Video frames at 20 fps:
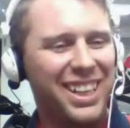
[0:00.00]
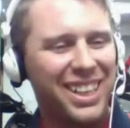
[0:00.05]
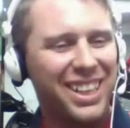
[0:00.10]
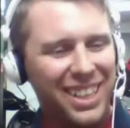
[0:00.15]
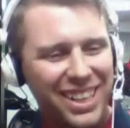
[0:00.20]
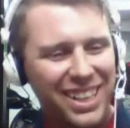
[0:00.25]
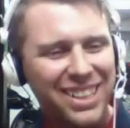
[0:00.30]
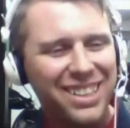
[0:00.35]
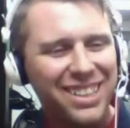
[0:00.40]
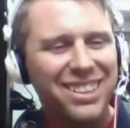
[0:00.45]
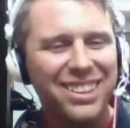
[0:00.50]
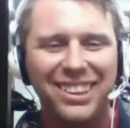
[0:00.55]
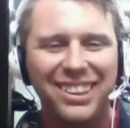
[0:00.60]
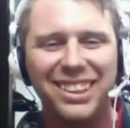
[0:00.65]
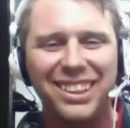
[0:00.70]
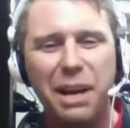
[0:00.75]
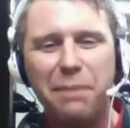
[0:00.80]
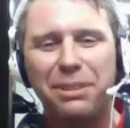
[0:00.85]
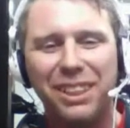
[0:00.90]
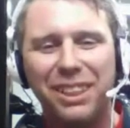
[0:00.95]

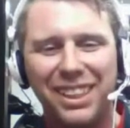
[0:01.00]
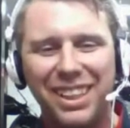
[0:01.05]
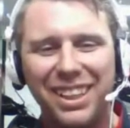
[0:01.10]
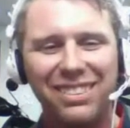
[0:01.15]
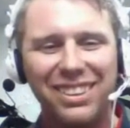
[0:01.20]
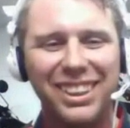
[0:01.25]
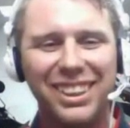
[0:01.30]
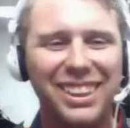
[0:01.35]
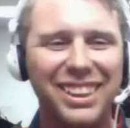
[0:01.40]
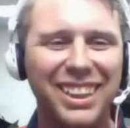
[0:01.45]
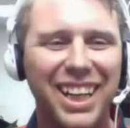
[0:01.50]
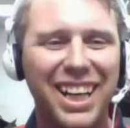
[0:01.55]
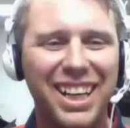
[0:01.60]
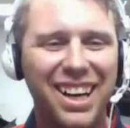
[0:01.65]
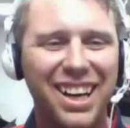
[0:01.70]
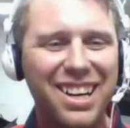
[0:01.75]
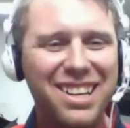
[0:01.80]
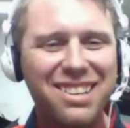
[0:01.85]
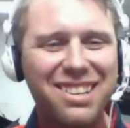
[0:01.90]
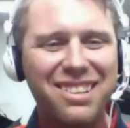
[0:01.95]
interception, and it was just
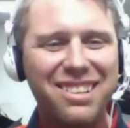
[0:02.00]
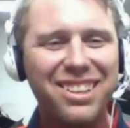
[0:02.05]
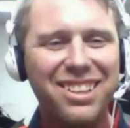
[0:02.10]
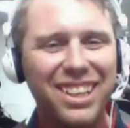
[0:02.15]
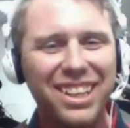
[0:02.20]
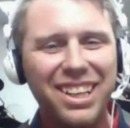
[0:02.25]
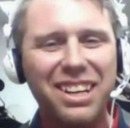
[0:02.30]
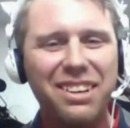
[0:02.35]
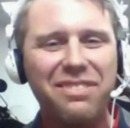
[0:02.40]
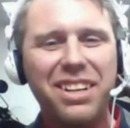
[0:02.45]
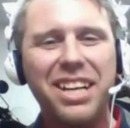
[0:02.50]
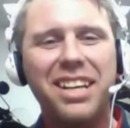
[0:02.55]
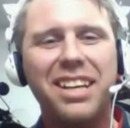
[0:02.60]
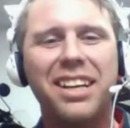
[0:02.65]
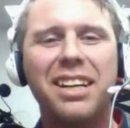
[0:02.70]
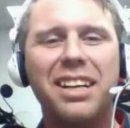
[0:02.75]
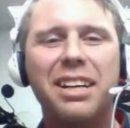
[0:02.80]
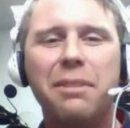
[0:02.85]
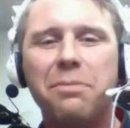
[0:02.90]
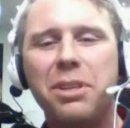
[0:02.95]
like, are you kidding
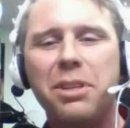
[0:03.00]
me?